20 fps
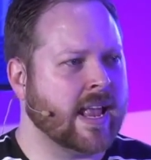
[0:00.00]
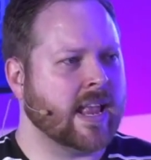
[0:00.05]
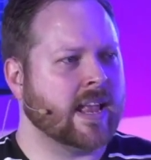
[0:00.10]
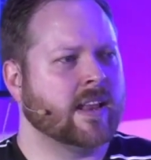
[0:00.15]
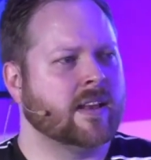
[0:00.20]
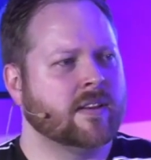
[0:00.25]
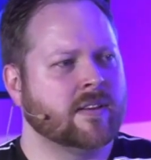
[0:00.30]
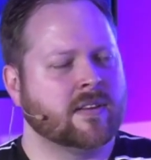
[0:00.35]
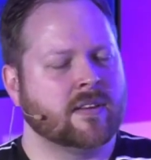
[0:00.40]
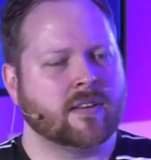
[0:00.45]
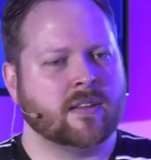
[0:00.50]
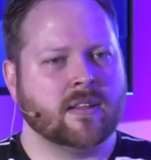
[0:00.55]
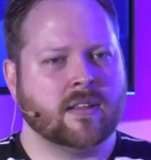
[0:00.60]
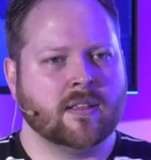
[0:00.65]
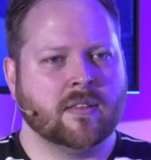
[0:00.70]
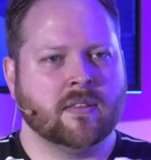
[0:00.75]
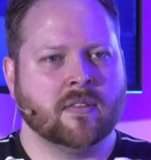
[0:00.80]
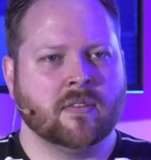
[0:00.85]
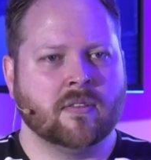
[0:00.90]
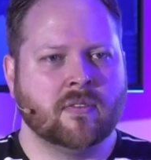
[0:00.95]
And
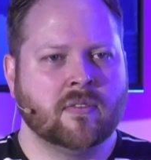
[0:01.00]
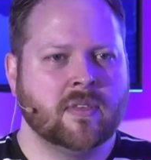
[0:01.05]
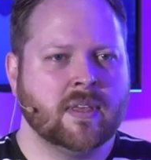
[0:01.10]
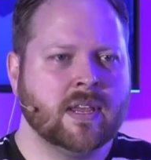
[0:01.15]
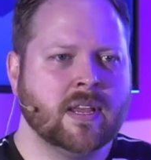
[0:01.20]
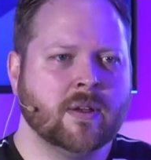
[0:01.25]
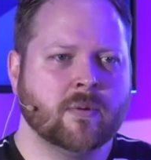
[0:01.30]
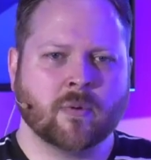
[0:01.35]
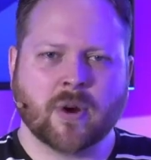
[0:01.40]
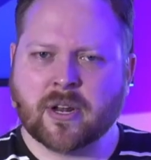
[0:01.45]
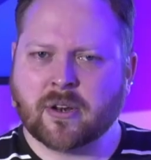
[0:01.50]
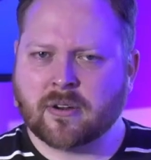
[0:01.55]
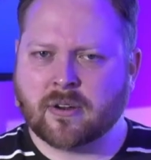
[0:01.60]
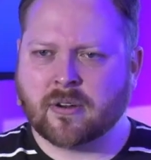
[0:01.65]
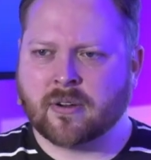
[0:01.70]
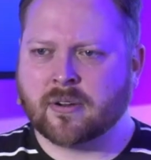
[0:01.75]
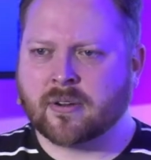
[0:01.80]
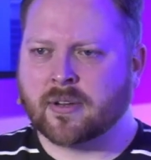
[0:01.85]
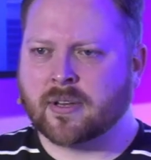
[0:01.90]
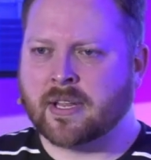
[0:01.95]
the
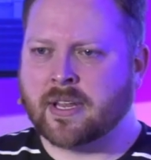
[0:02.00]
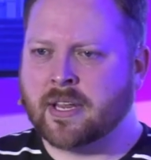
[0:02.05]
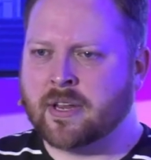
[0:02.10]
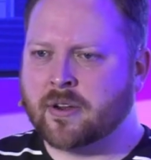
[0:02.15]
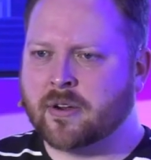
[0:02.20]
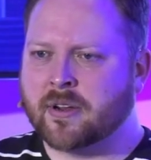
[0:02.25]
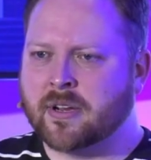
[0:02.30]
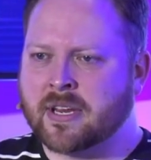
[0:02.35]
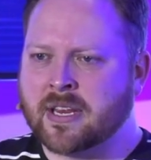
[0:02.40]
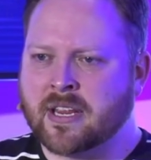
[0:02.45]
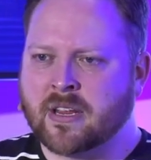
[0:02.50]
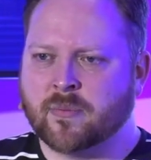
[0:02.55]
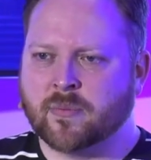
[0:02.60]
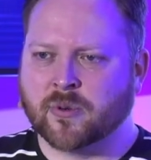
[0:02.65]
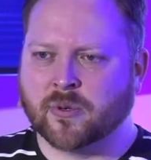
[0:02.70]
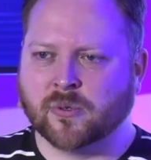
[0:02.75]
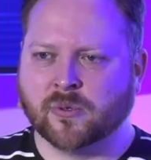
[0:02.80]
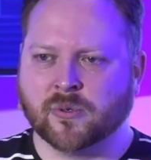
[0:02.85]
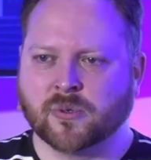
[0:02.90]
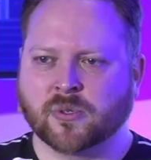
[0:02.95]
writer here in
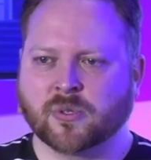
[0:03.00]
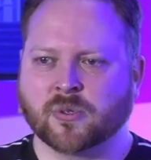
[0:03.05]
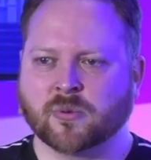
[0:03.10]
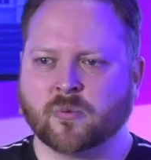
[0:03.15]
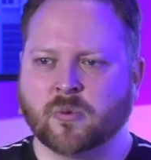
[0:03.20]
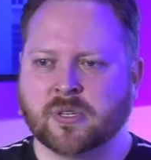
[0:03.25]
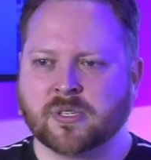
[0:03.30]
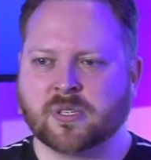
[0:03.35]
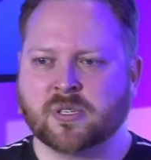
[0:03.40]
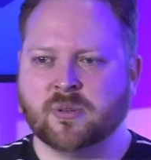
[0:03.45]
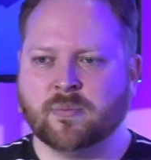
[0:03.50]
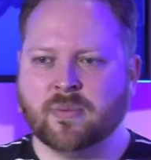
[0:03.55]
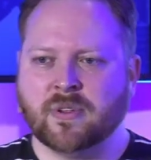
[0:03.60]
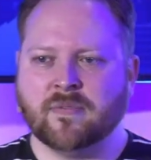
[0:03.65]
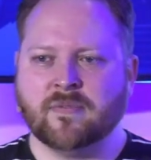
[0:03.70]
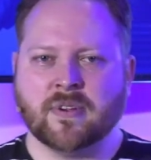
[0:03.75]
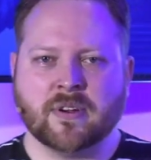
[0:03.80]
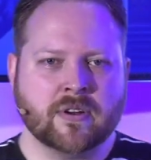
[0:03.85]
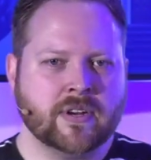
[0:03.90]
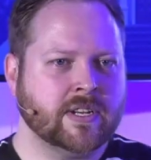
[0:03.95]
Hebrews wants to
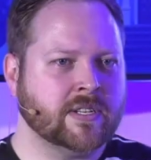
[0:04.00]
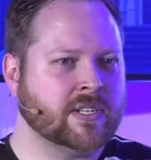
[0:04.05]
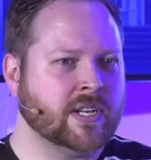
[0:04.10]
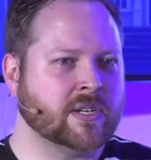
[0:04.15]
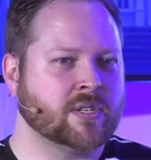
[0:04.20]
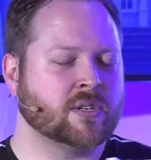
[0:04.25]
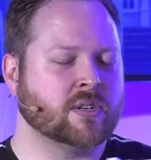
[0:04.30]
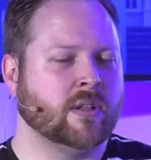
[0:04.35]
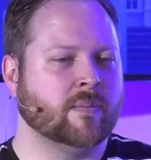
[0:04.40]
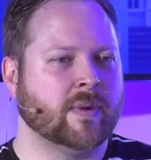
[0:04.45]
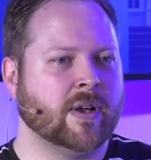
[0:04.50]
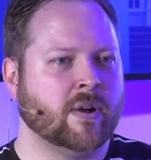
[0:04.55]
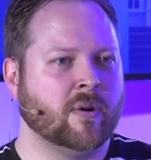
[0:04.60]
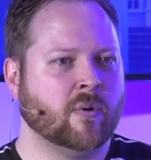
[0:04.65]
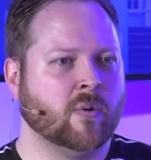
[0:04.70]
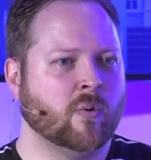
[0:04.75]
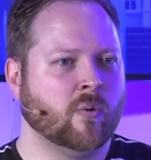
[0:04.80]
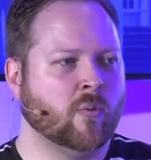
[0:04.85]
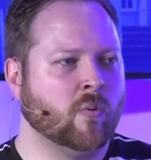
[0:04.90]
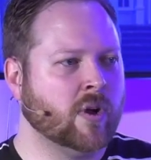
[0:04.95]
be very intentional
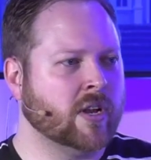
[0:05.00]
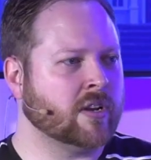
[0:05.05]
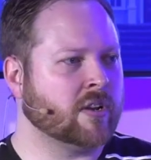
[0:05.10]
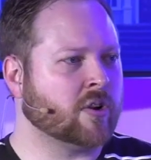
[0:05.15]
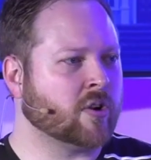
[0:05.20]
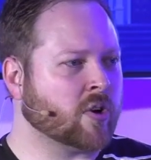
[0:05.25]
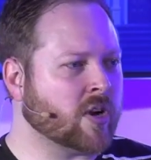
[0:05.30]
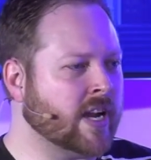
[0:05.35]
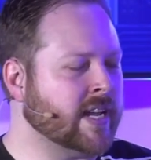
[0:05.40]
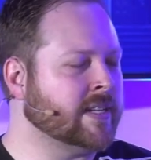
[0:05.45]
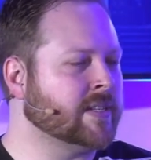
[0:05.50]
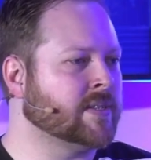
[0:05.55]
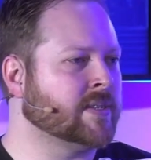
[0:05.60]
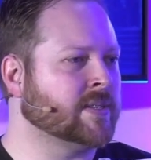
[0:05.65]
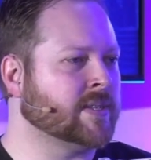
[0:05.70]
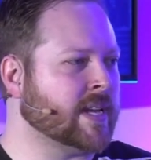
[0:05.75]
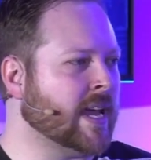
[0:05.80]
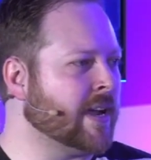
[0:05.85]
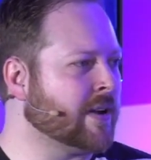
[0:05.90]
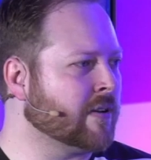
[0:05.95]
about what
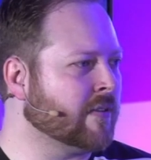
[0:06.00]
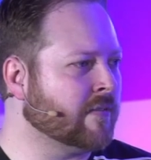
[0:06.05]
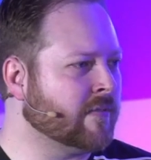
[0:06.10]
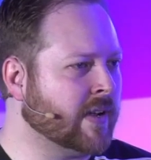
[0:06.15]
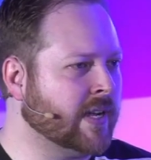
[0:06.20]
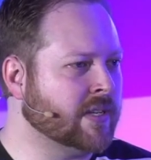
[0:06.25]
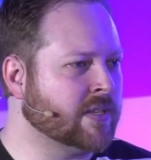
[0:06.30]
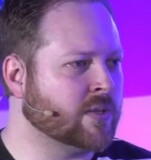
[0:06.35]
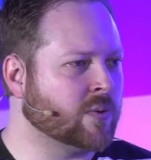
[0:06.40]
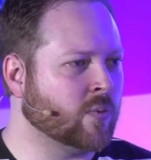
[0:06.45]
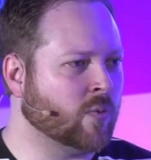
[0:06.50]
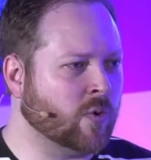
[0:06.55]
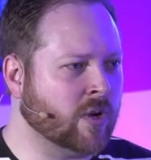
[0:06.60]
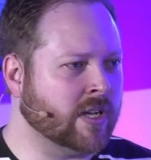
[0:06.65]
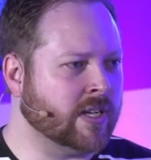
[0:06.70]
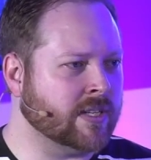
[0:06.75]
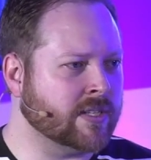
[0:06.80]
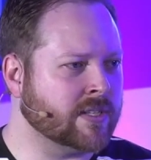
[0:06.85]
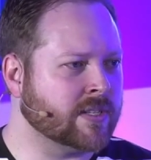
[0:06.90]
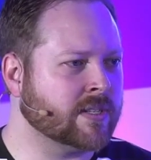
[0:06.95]
Christ's sacrifice
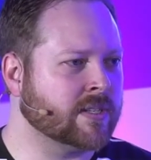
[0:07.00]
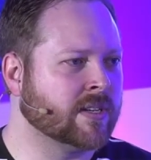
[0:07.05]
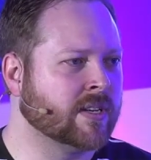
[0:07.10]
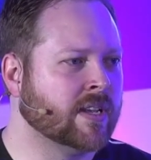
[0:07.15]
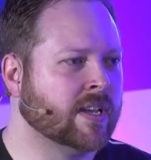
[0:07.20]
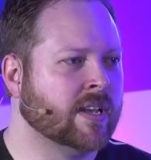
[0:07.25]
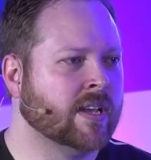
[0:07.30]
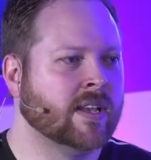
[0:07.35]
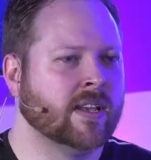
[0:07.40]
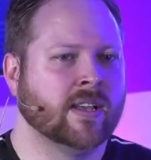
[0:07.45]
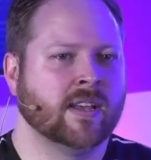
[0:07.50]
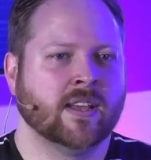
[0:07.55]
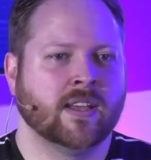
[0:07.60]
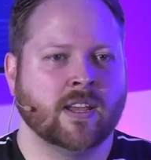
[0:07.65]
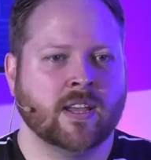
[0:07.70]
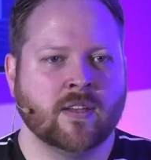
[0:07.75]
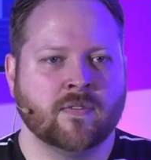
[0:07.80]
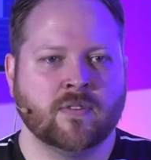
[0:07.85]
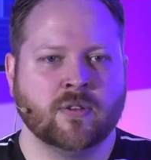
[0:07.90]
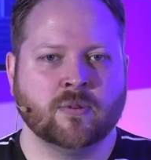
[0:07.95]
was.
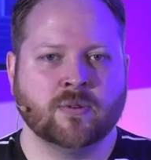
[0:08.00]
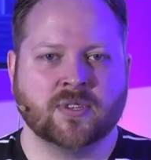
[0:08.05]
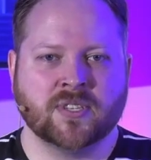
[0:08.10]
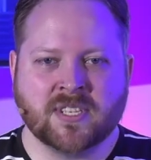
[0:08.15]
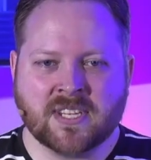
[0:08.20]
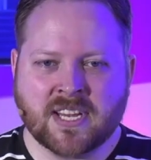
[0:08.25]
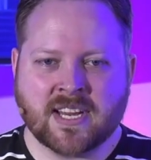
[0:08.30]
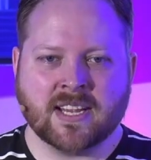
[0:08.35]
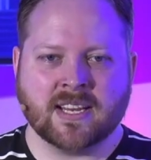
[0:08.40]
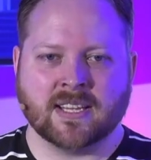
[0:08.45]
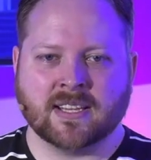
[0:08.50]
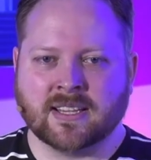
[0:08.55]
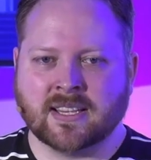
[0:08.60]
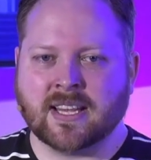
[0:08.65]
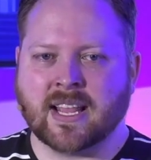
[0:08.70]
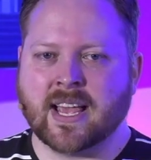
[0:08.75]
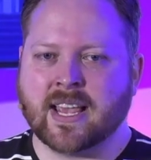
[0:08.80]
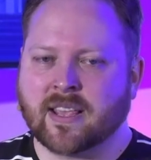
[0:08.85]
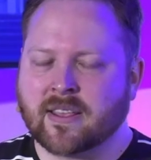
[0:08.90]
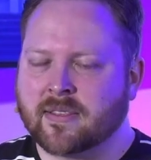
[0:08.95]
If you see it
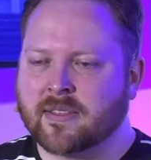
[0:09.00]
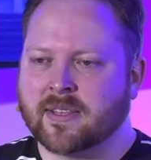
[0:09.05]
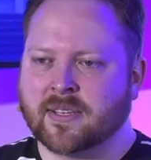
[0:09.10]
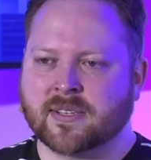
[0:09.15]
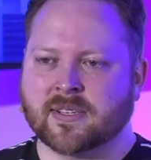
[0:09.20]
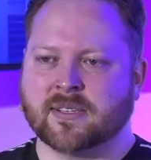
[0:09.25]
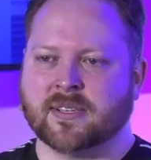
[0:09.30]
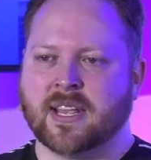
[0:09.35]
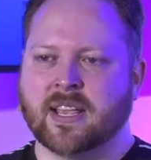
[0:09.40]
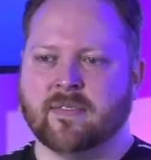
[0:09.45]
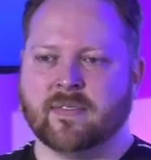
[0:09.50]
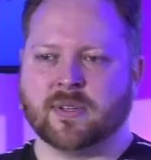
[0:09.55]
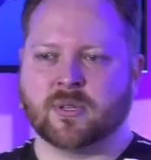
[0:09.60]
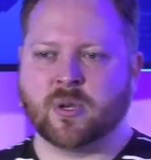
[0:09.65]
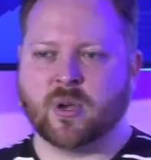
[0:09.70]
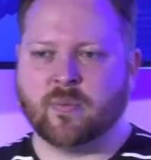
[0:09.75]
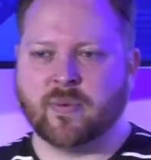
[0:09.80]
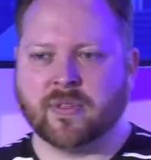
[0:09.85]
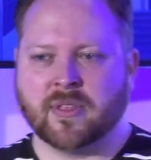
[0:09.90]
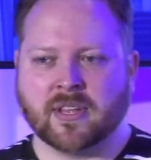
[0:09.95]
like this Day of
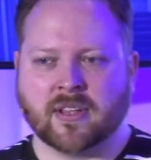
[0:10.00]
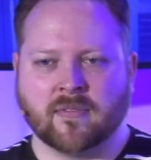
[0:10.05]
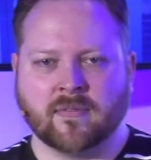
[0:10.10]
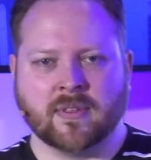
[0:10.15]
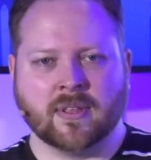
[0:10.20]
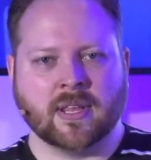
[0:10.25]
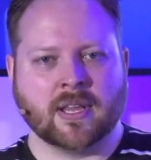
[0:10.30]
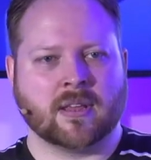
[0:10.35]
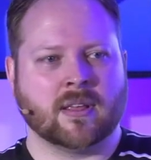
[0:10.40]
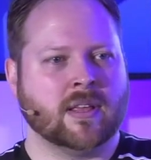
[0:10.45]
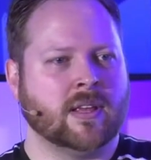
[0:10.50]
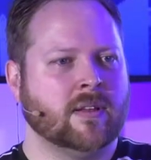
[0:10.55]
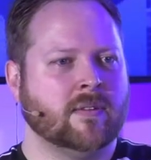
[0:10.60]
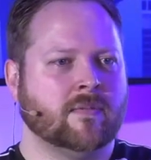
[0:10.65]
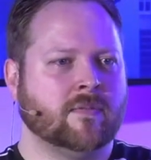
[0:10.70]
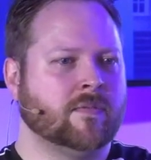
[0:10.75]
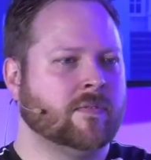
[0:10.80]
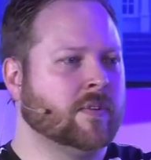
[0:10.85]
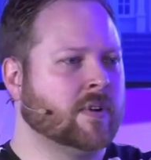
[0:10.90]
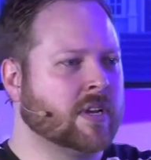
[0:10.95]
Atonement thing, of like
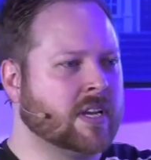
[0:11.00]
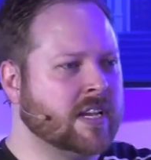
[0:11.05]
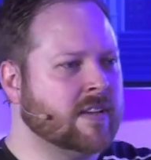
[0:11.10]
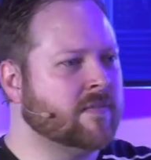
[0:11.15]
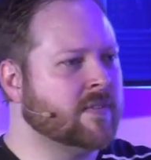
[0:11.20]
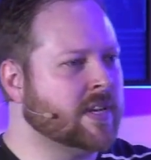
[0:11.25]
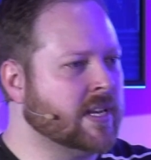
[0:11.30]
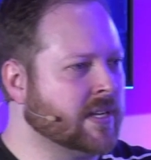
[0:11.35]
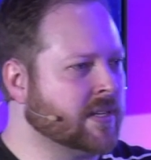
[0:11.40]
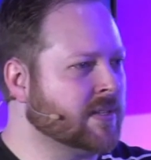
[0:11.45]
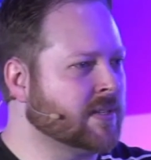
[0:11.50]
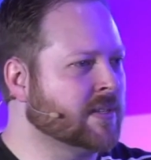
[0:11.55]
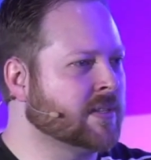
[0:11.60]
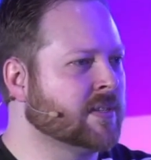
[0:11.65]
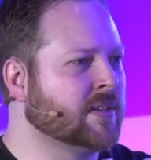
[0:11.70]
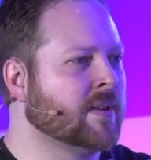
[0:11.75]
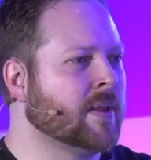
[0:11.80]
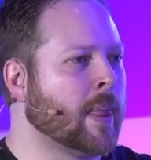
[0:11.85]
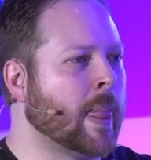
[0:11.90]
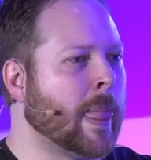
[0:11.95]
that
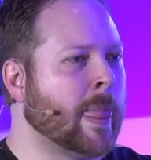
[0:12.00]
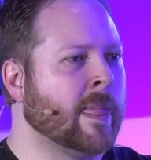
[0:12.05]
forgiveness,